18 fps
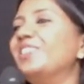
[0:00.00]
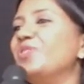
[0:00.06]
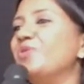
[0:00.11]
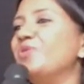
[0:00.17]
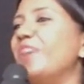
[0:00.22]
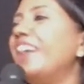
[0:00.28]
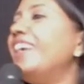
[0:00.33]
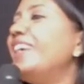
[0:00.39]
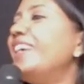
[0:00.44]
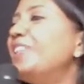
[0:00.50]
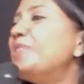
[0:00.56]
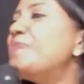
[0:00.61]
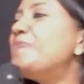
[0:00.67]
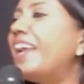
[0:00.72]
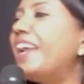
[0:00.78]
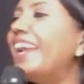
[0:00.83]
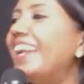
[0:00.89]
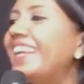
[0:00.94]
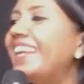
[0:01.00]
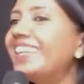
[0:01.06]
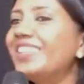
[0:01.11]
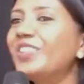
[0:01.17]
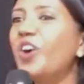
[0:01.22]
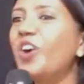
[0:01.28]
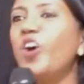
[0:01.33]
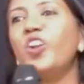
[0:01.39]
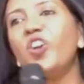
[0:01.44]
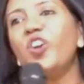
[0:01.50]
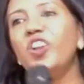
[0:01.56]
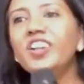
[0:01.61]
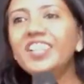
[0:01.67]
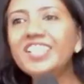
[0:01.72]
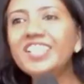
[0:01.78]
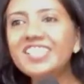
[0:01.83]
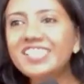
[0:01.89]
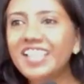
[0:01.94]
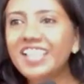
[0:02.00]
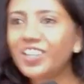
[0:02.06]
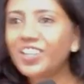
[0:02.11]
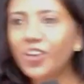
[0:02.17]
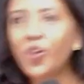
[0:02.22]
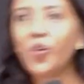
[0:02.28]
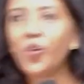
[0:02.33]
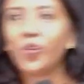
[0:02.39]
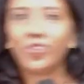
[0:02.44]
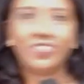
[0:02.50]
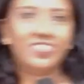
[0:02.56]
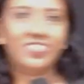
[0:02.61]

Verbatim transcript: Why are you praying? God already said no.